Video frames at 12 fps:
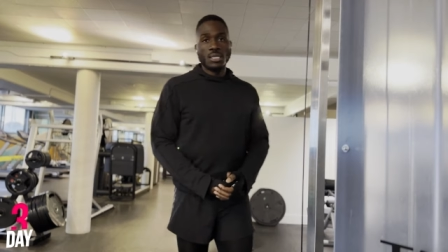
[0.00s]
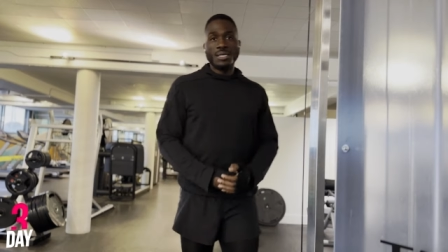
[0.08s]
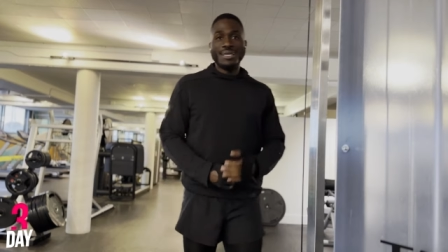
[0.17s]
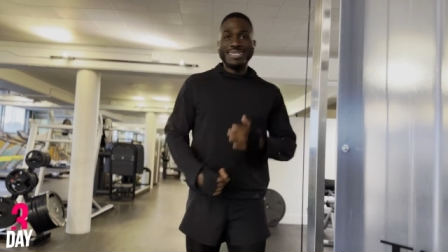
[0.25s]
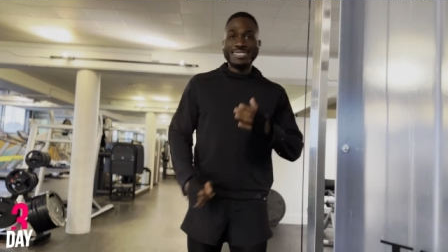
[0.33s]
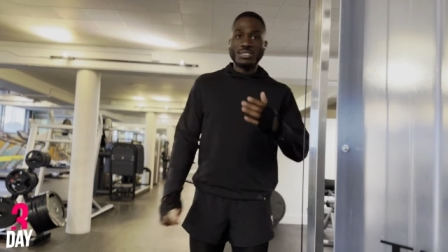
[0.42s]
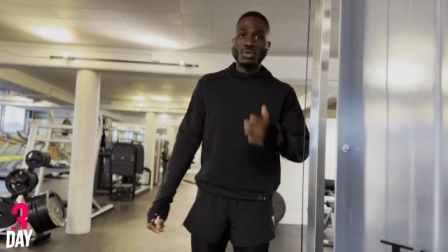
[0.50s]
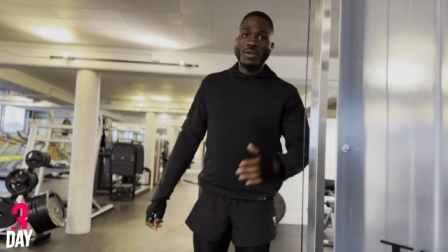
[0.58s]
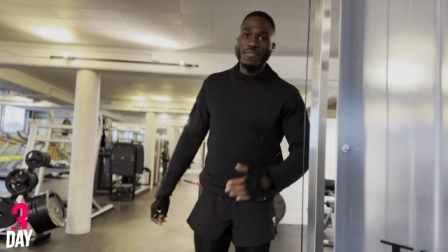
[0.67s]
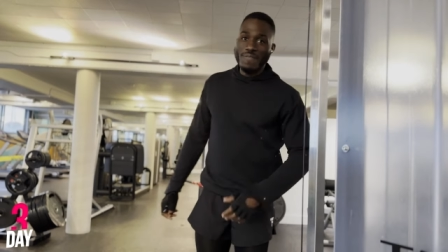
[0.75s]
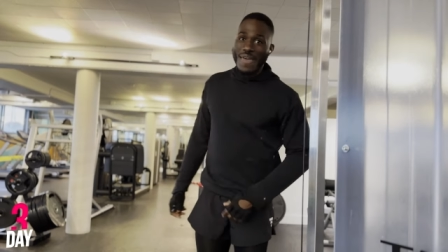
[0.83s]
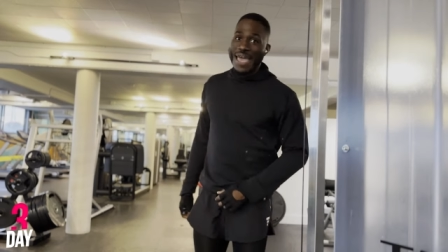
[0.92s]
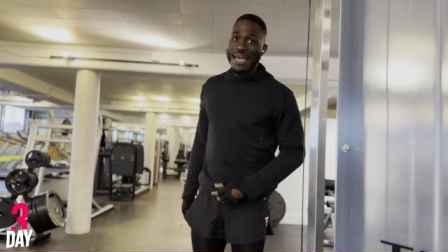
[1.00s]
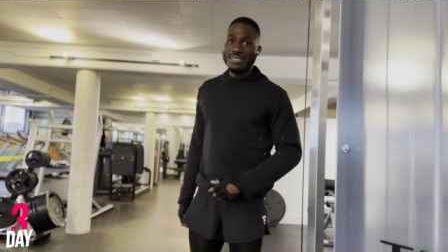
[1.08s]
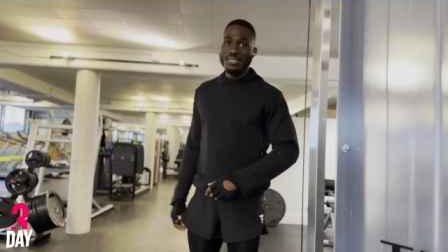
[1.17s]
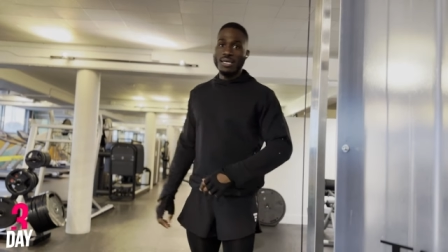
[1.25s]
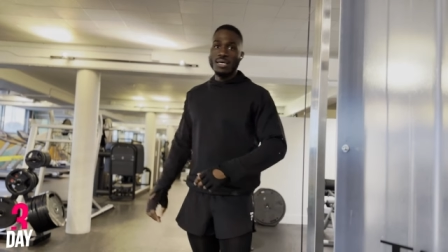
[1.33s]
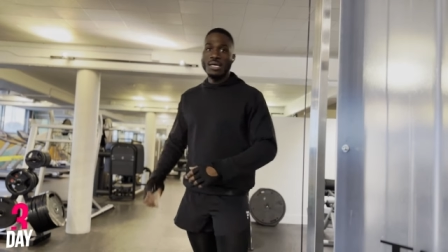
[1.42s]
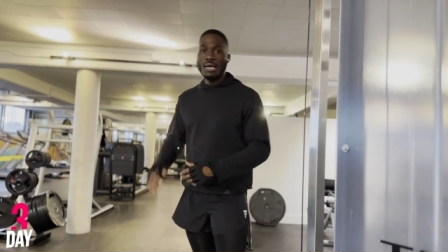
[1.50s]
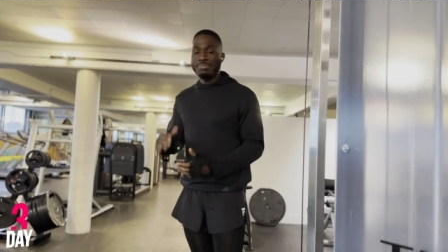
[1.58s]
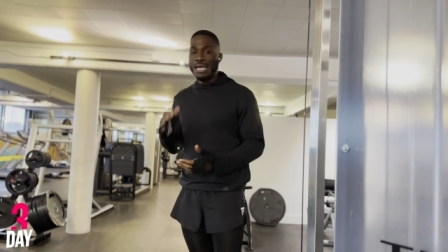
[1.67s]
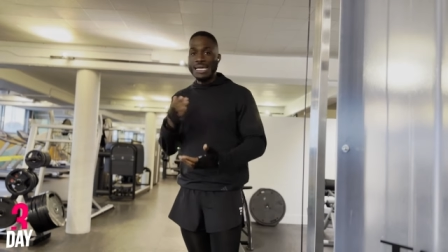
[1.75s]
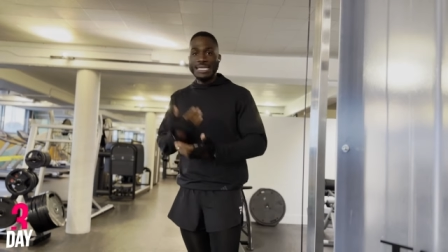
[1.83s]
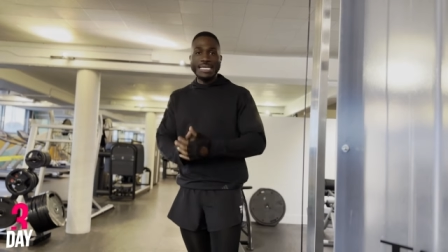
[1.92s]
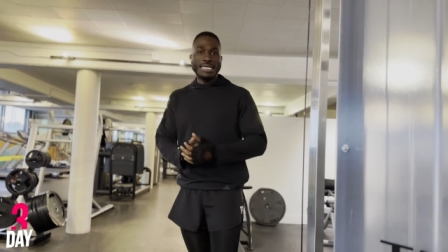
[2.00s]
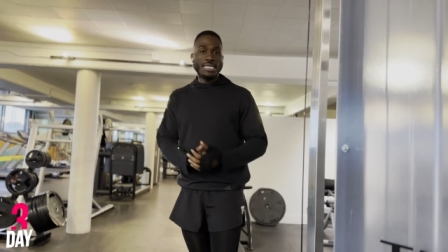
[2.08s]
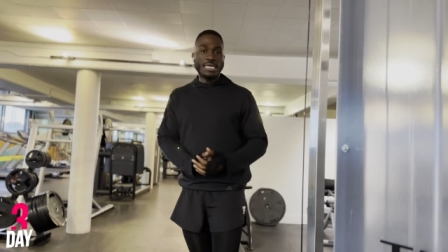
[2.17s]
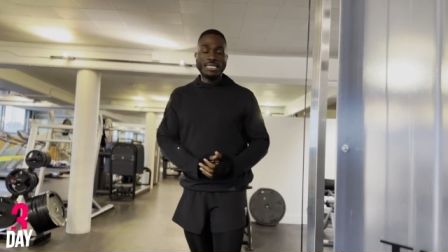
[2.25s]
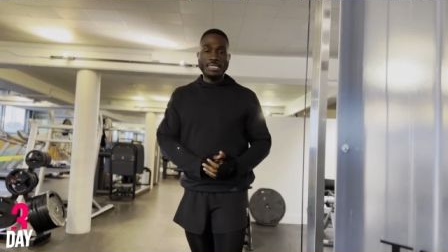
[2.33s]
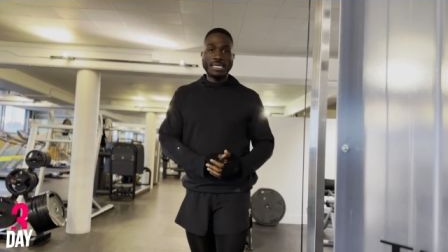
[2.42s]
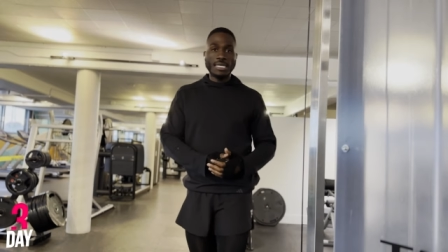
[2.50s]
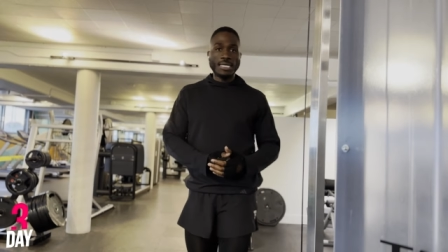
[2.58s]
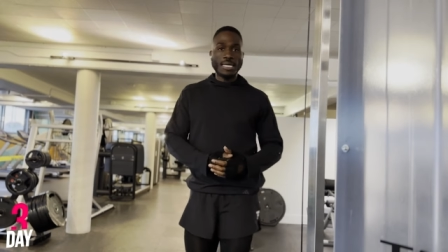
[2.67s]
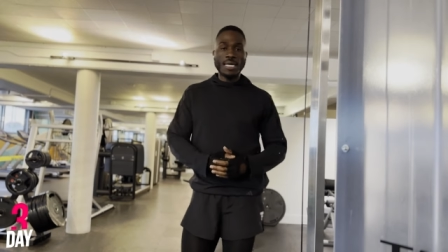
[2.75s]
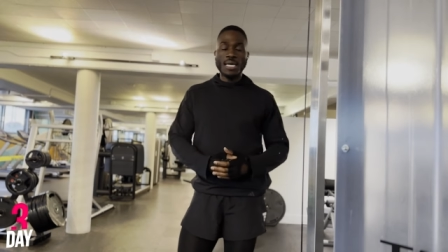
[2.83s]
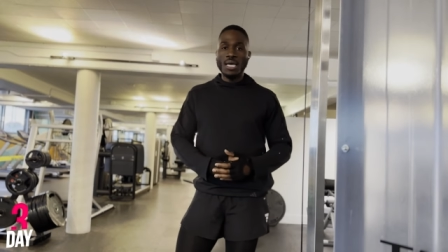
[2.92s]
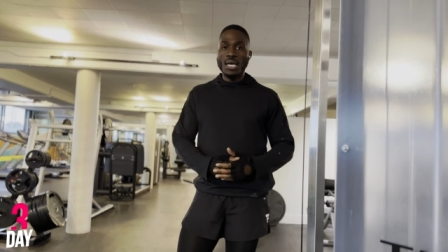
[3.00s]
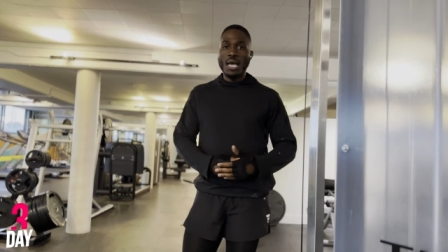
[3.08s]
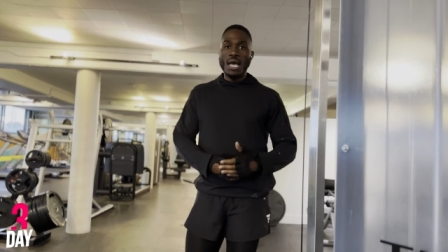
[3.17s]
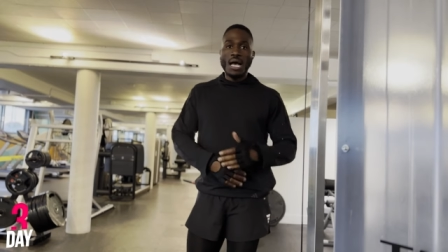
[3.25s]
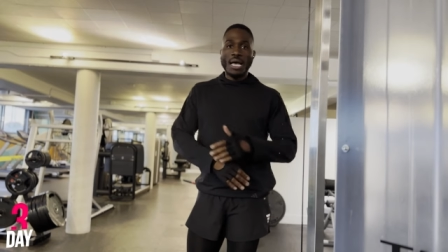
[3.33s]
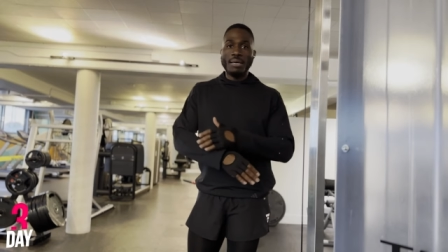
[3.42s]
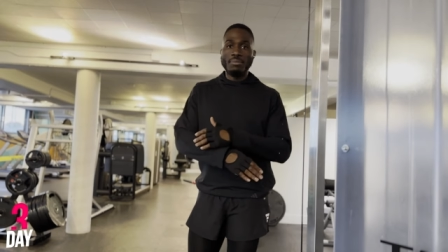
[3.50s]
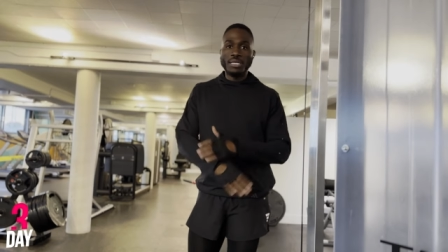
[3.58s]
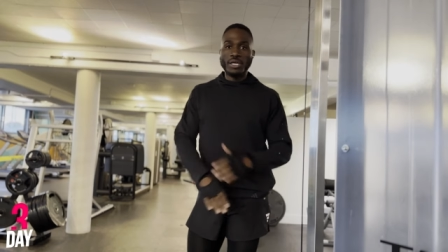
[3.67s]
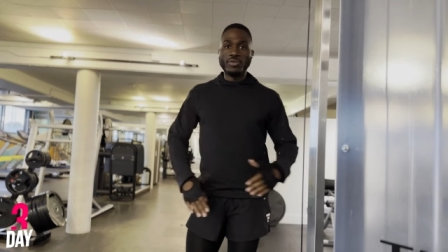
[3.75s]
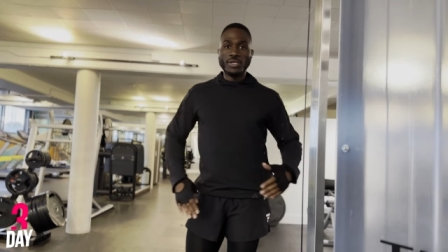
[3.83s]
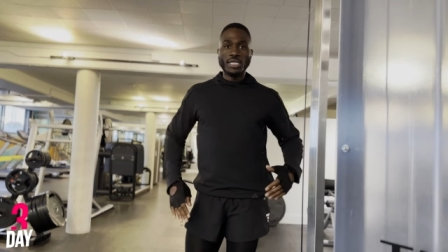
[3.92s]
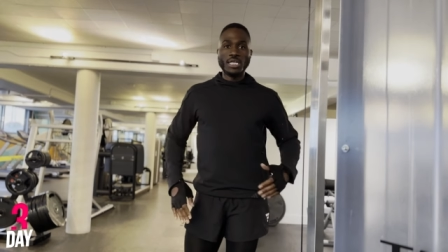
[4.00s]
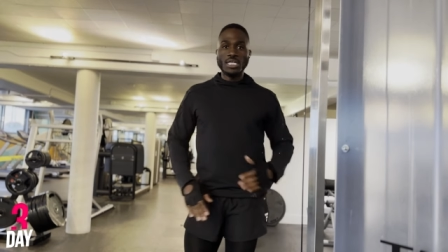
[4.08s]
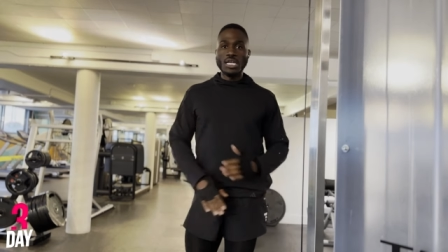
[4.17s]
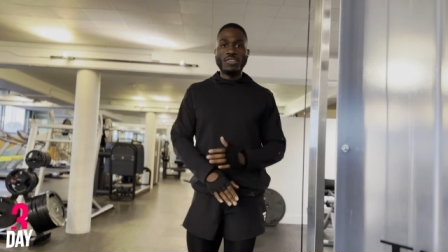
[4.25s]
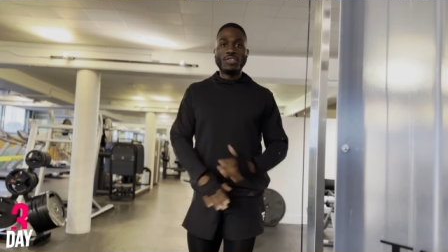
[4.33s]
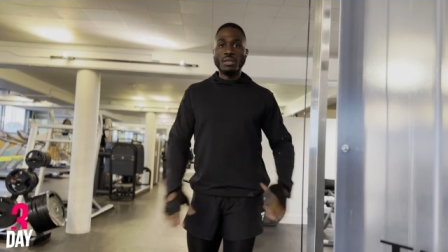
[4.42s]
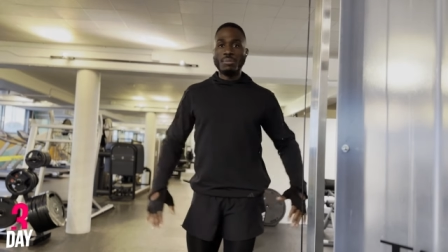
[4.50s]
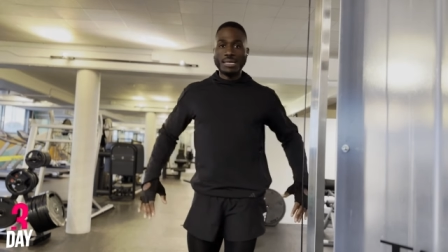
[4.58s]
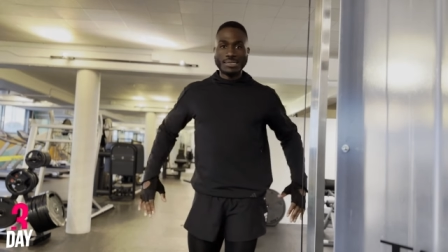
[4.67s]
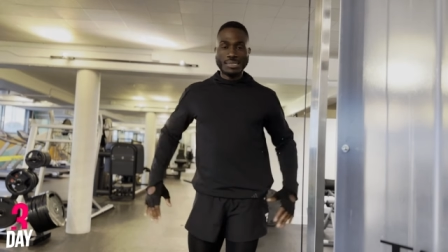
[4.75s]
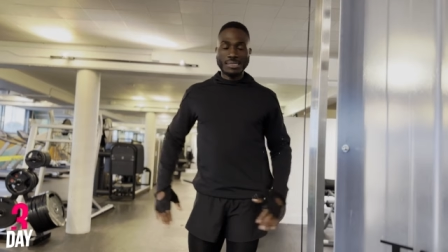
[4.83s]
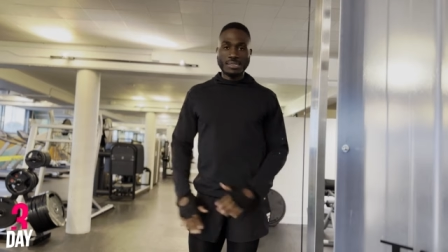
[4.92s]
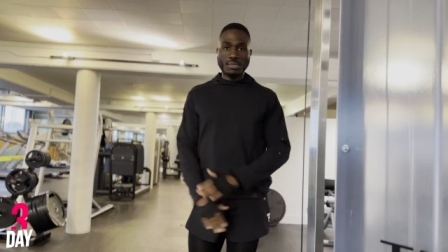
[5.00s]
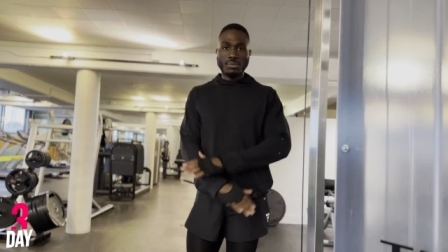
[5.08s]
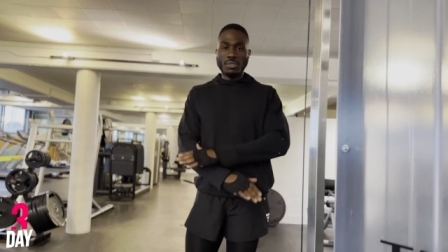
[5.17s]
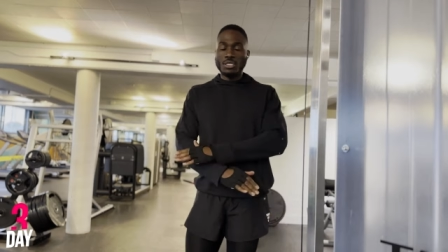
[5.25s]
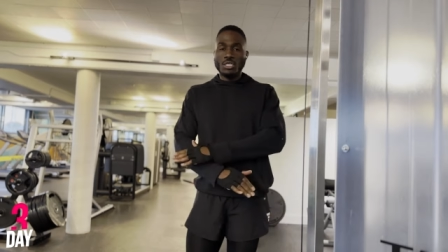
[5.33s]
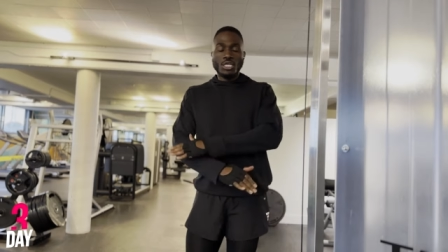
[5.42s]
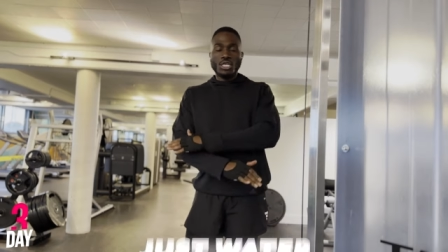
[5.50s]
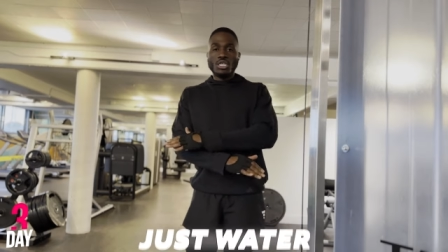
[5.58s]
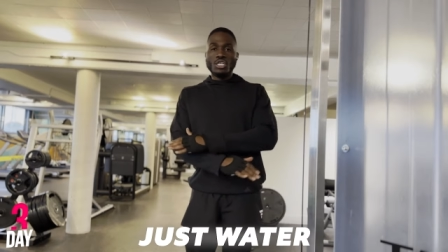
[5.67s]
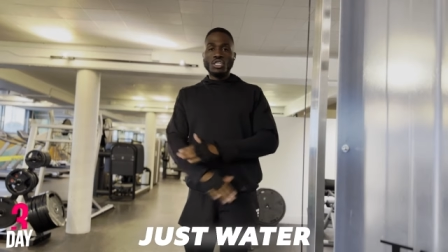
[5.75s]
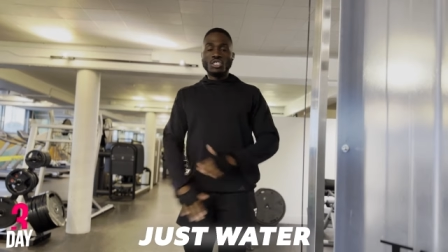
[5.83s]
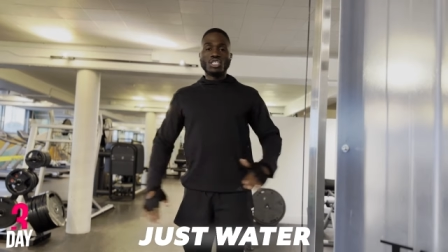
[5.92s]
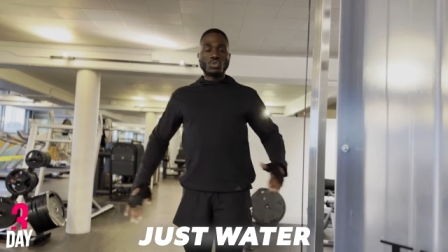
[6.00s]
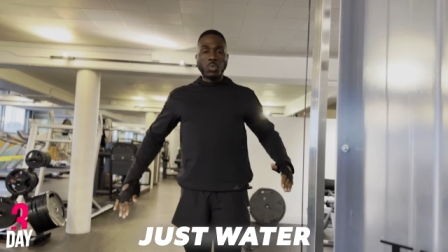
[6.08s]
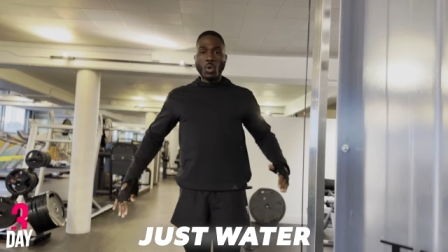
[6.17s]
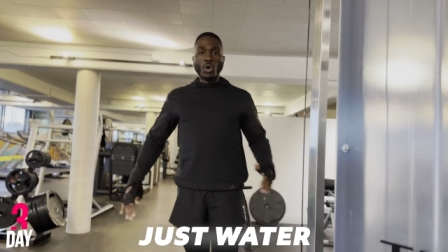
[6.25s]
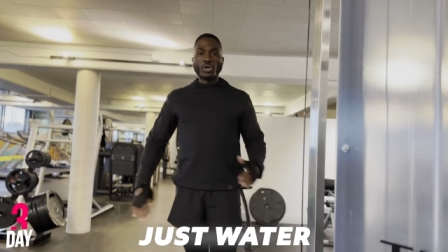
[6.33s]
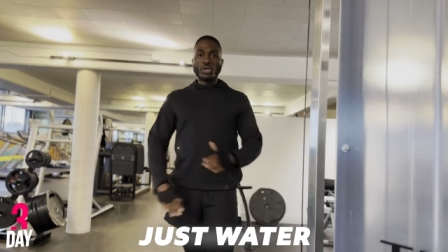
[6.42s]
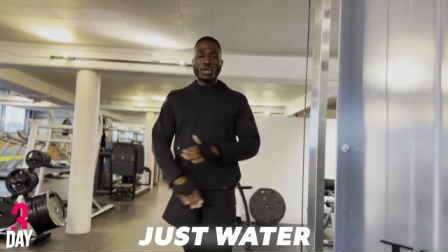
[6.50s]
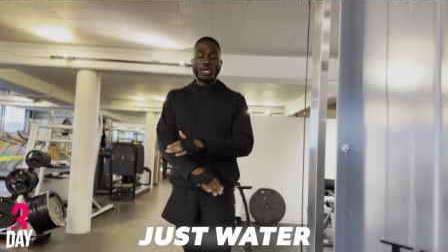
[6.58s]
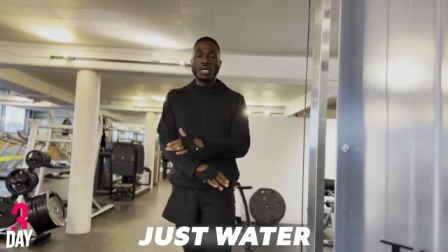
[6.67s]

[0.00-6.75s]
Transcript: And this is on a fast. I'm not eating anything. I am literally nothing in my system. Just water.